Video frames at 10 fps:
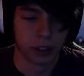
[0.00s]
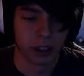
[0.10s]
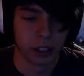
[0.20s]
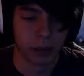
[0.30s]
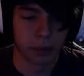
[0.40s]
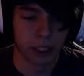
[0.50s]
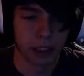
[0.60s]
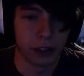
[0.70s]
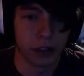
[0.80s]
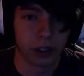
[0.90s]
Keep in mind
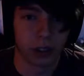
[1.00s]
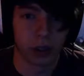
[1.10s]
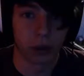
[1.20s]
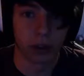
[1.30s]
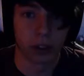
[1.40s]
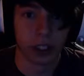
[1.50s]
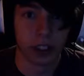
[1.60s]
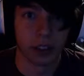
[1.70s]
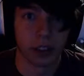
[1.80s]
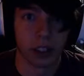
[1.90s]
you can
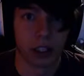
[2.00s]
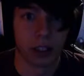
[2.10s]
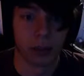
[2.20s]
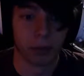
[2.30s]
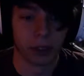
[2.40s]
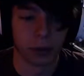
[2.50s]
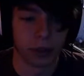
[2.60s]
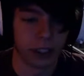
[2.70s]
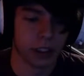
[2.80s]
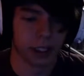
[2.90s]
alternate
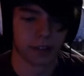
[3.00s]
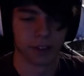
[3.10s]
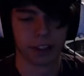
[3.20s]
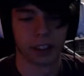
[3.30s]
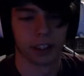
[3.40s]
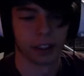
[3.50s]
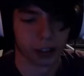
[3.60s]
between everything,